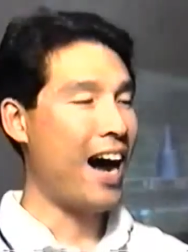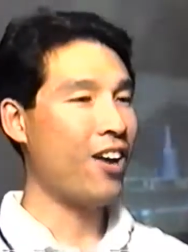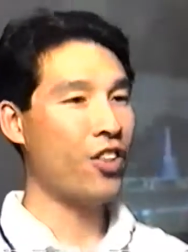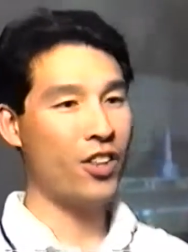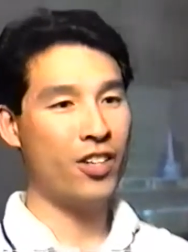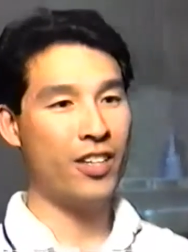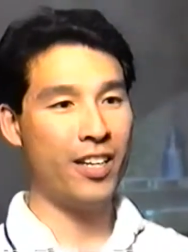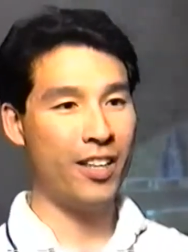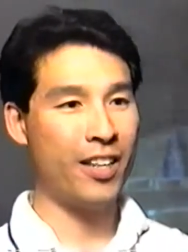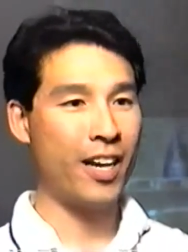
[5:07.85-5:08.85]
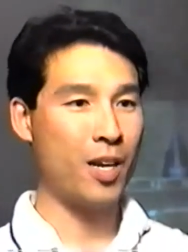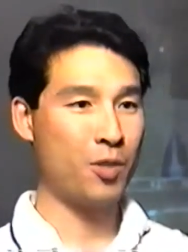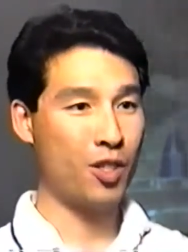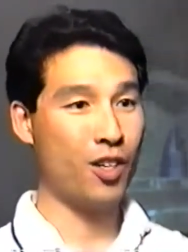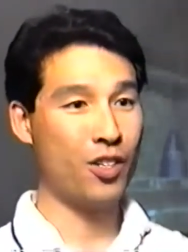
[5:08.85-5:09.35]
I don't think there's anything that
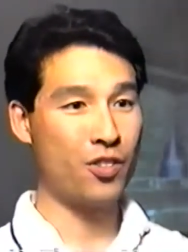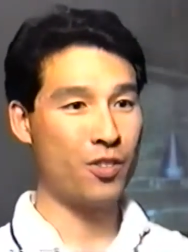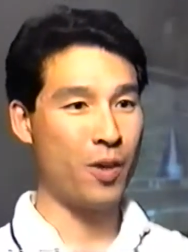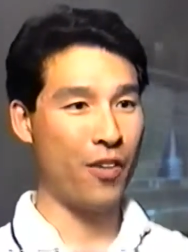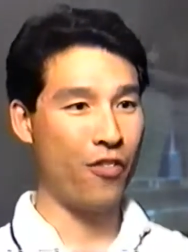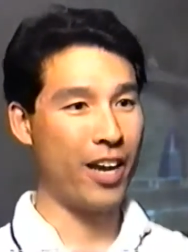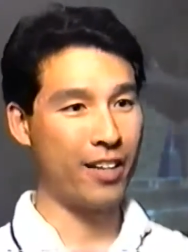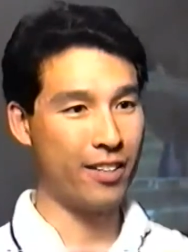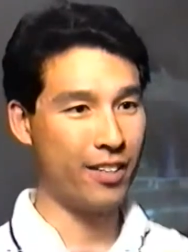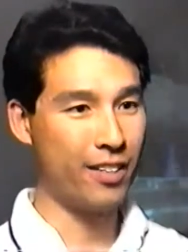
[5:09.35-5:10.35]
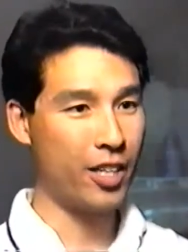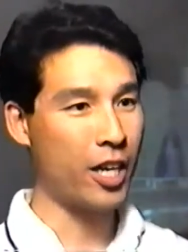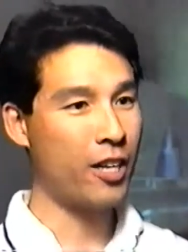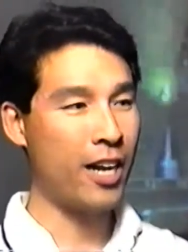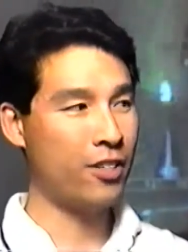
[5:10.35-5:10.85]
comes close, quite frankly. The
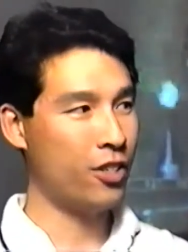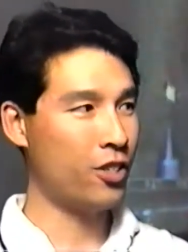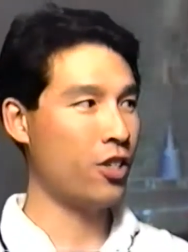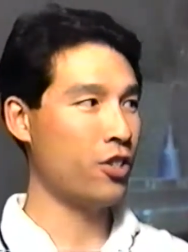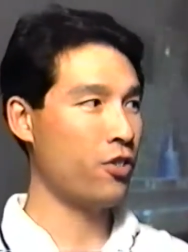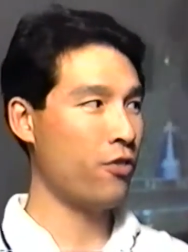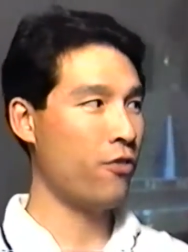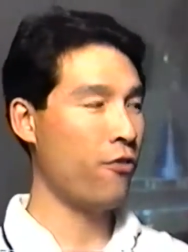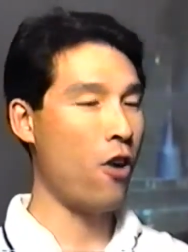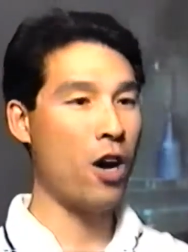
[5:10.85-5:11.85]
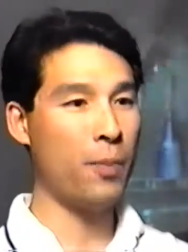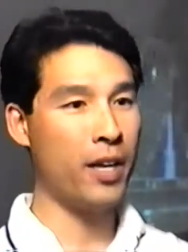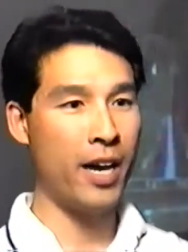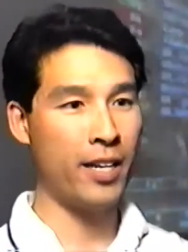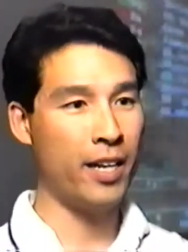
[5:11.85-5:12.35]
technology is just far
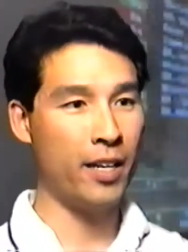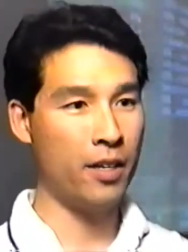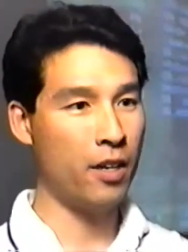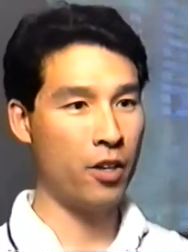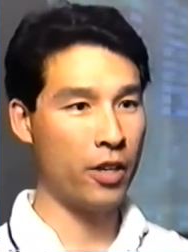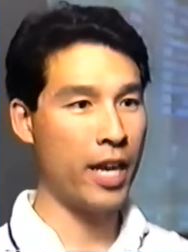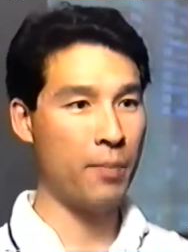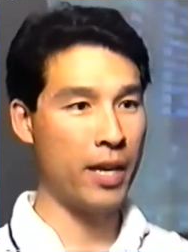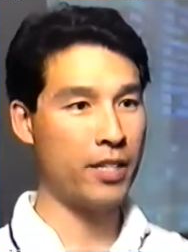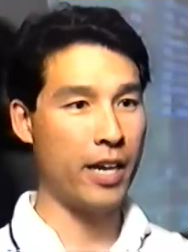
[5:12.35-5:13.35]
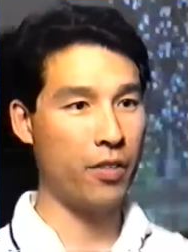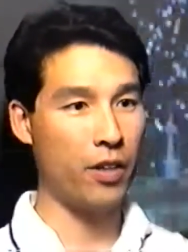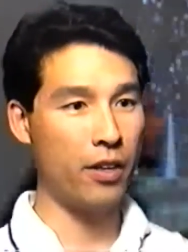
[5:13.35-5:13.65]
beyond any other game that's out